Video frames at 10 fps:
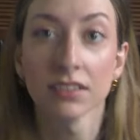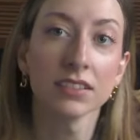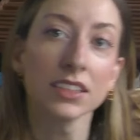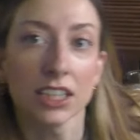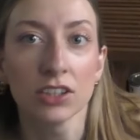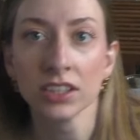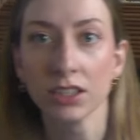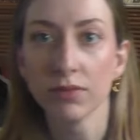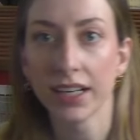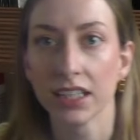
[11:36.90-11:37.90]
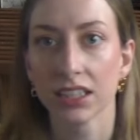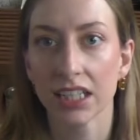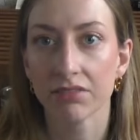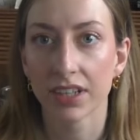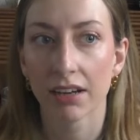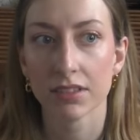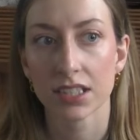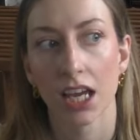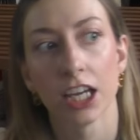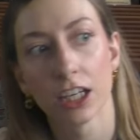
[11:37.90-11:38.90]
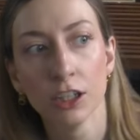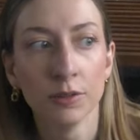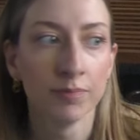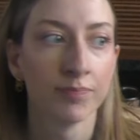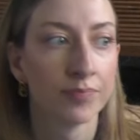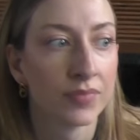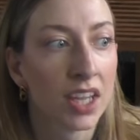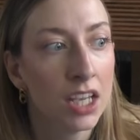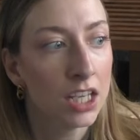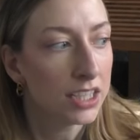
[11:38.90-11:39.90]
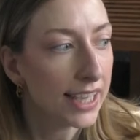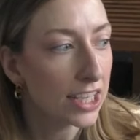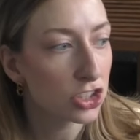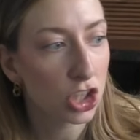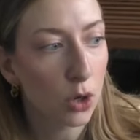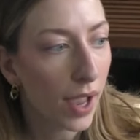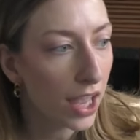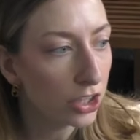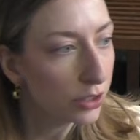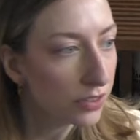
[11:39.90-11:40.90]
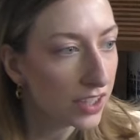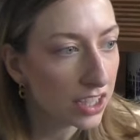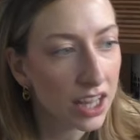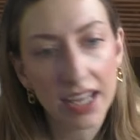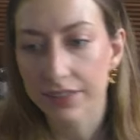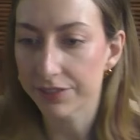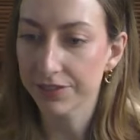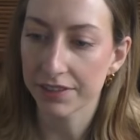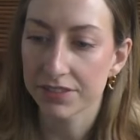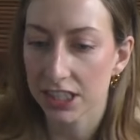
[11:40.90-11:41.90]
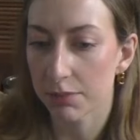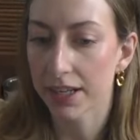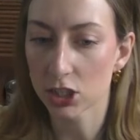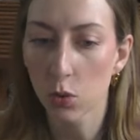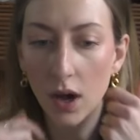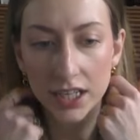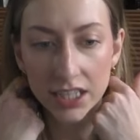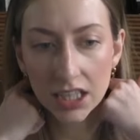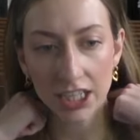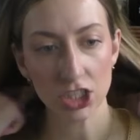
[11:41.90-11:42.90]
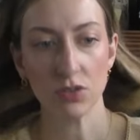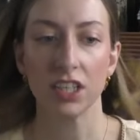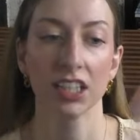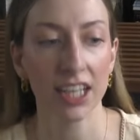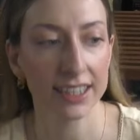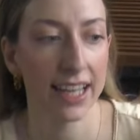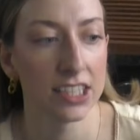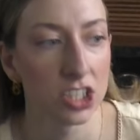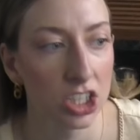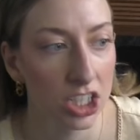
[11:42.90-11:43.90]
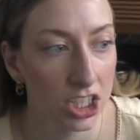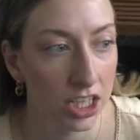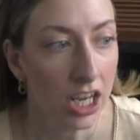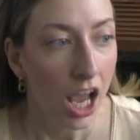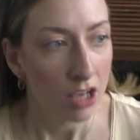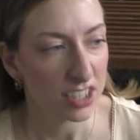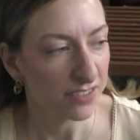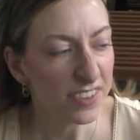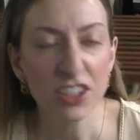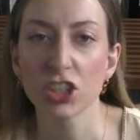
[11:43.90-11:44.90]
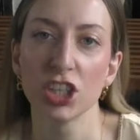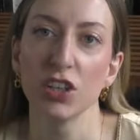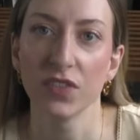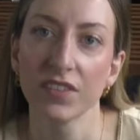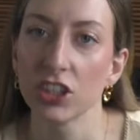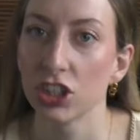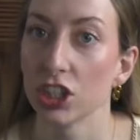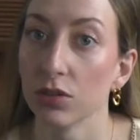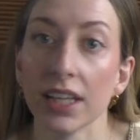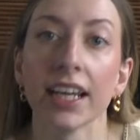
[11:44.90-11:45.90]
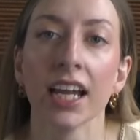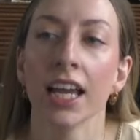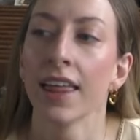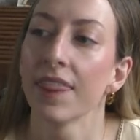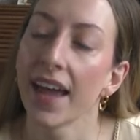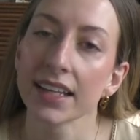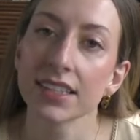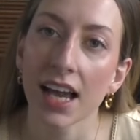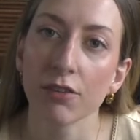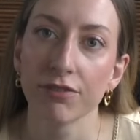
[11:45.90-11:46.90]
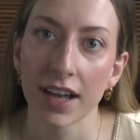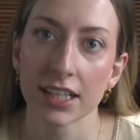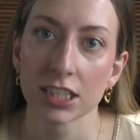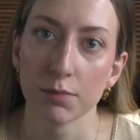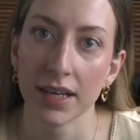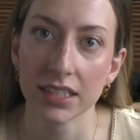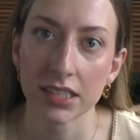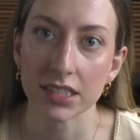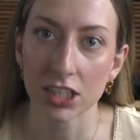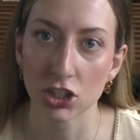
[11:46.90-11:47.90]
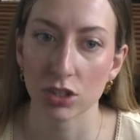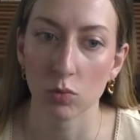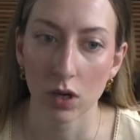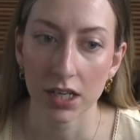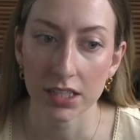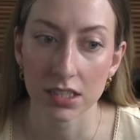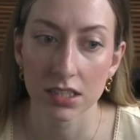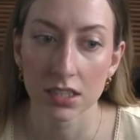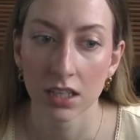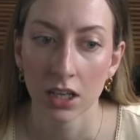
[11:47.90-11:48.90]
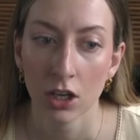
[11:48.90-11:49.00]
literally ready to leave and I was like, yeah, so L, you think like 50 by 20? Like, do you think like that's a good? I was like 52, 52. Like, that's how fast my decision was